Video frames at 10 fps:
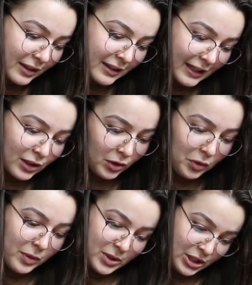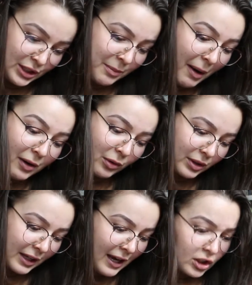that's only when she
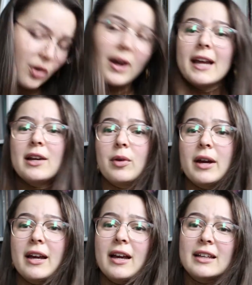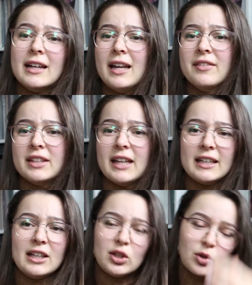smiles. So anyway, it's kind of a
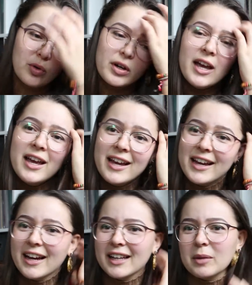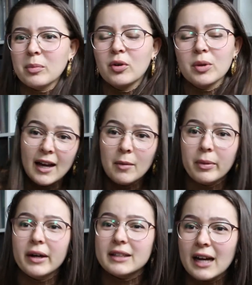sexist story, I suppose.
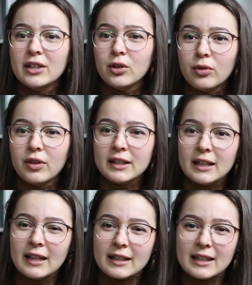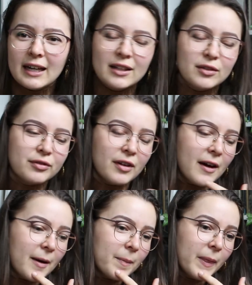But I do think that that's kind
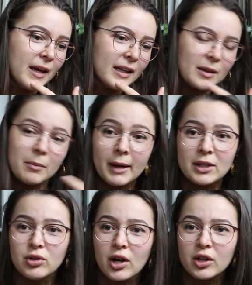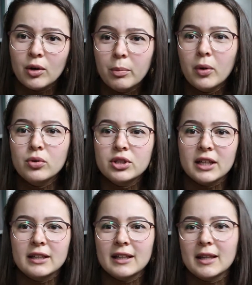of some patriarchal
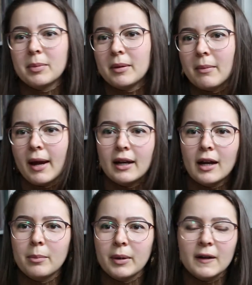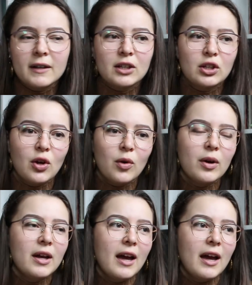bullshit that's been made up because, you know,